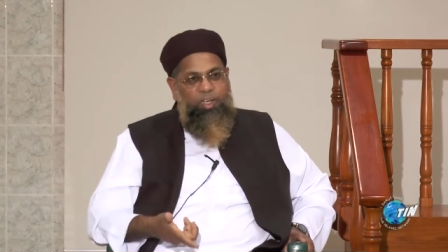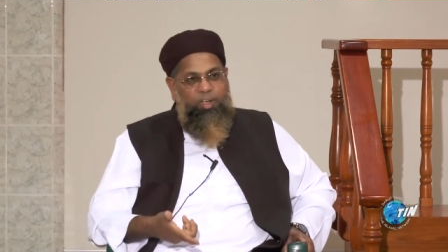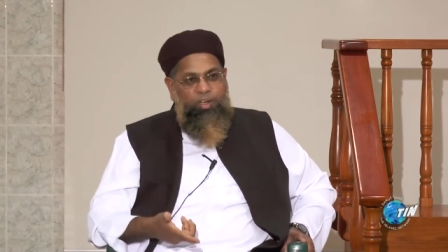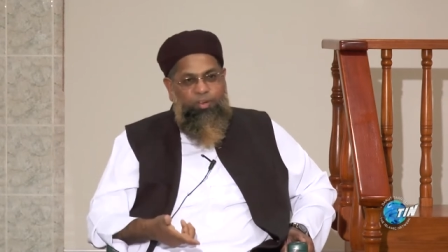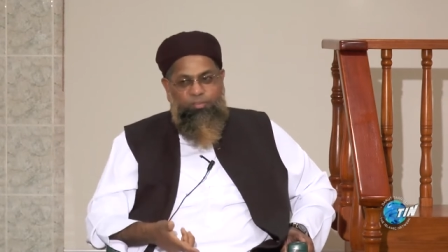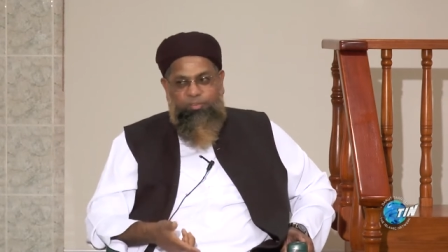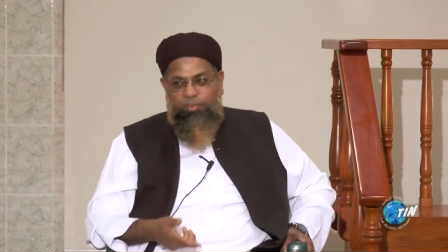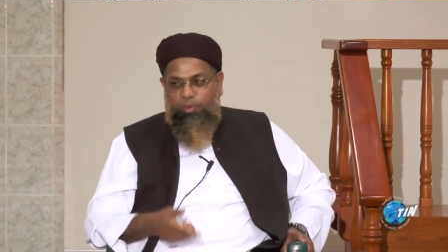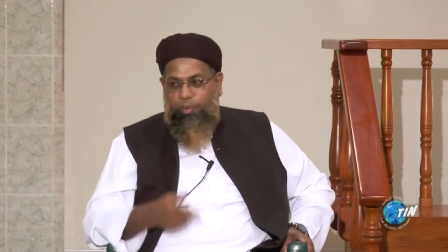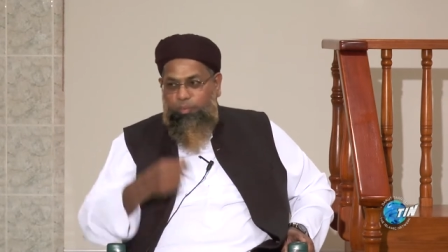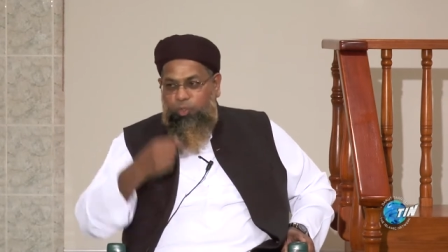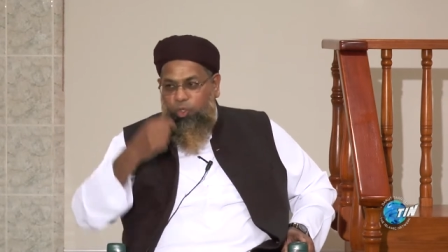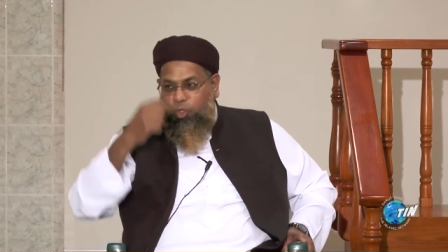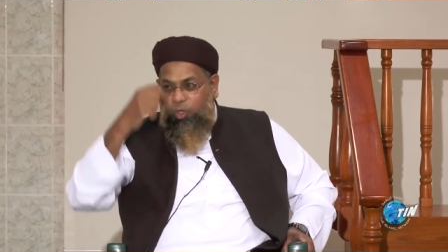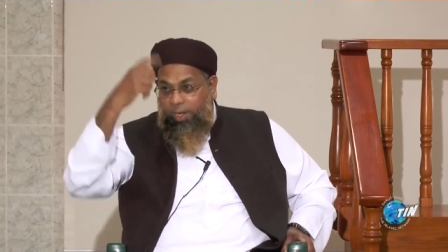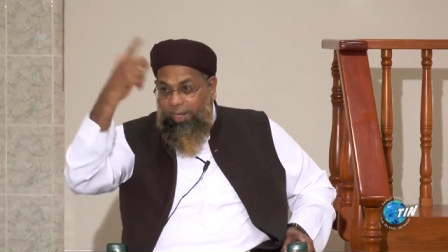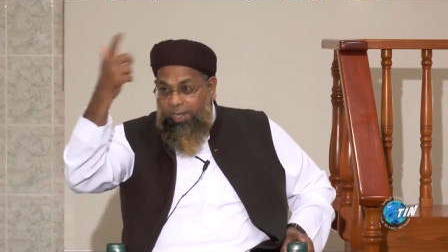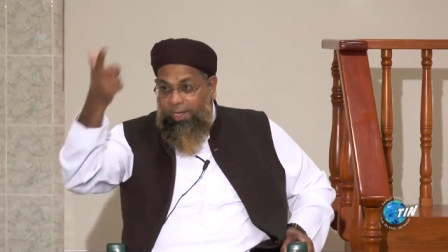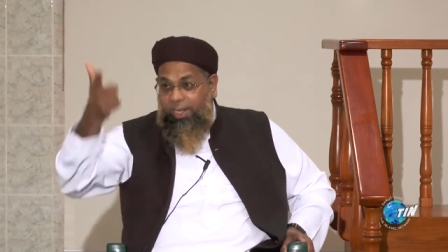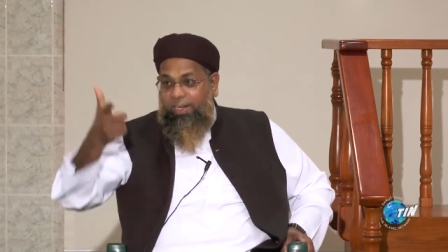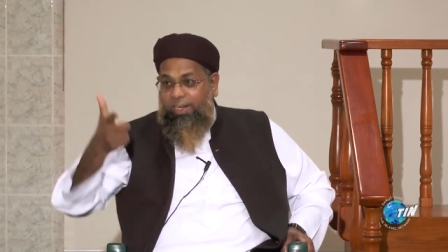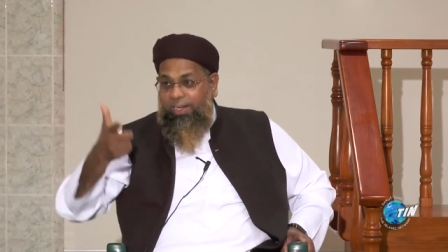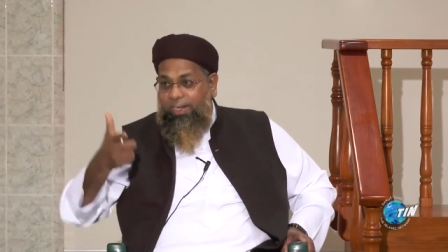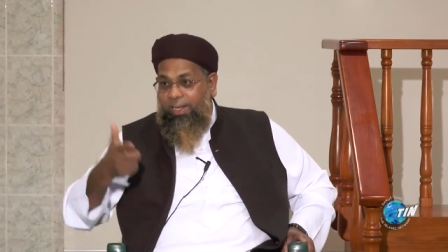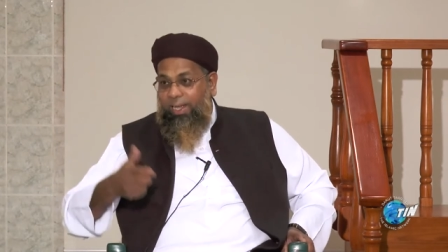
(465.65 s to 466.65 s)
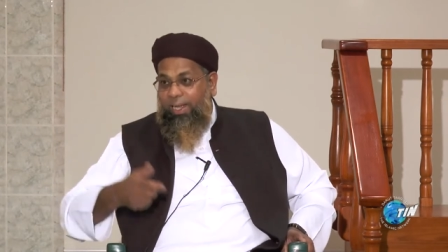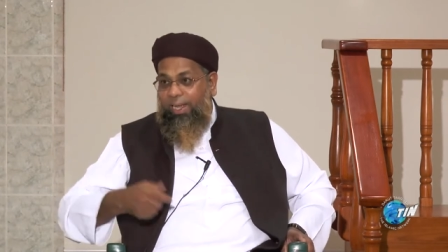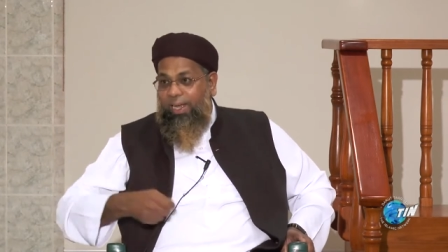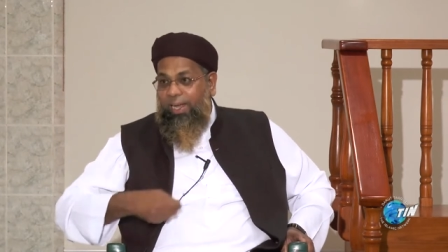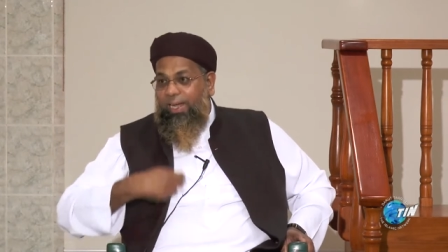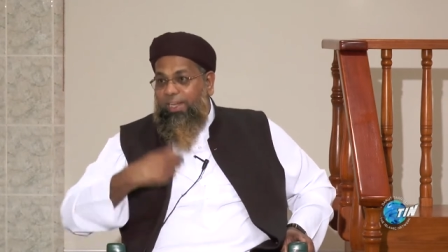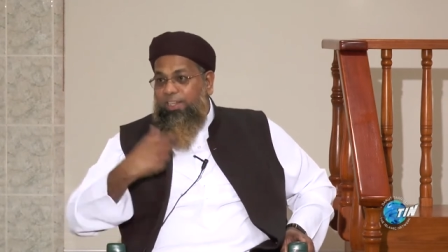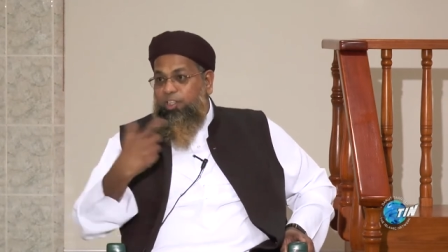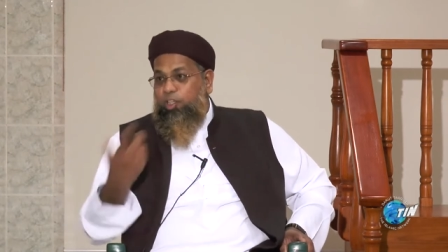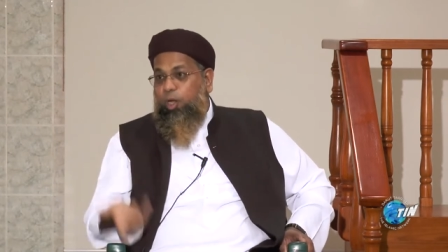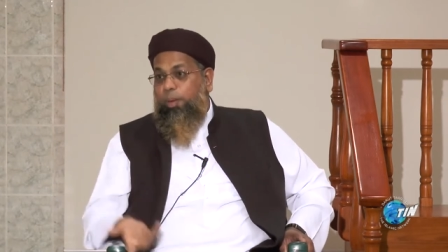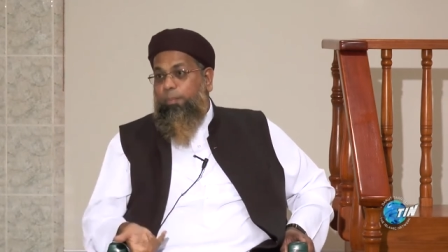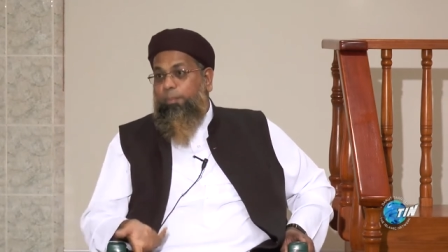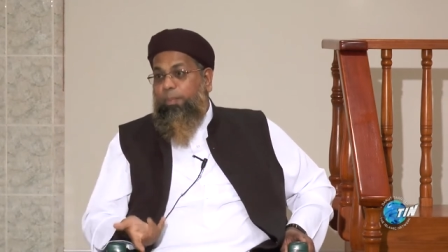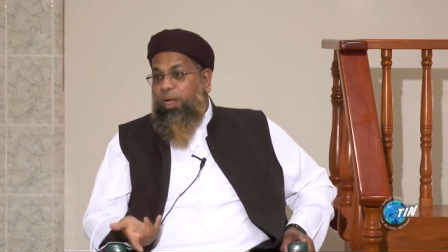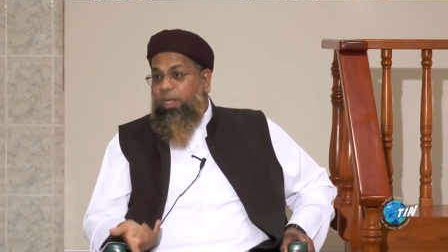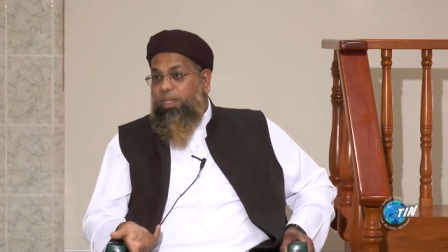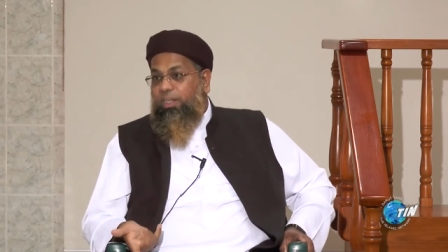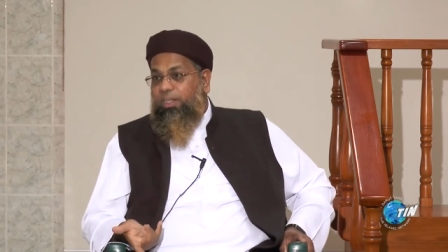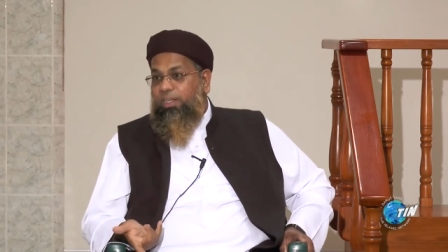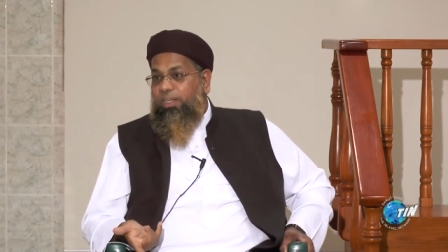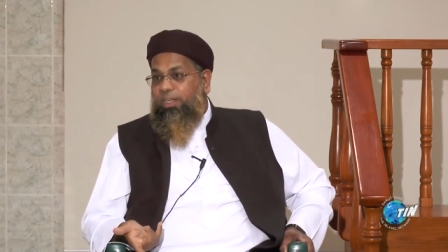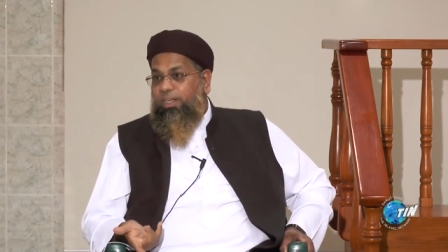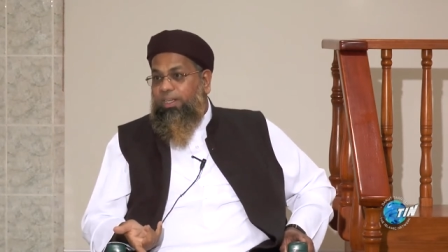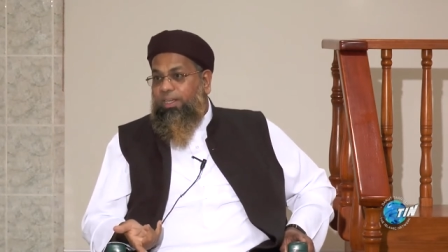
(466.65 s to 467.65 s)
out from your head and your
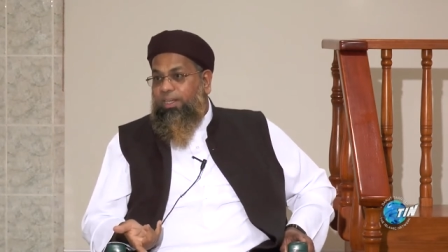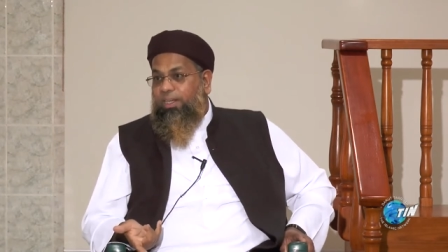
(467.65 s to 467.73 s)
body.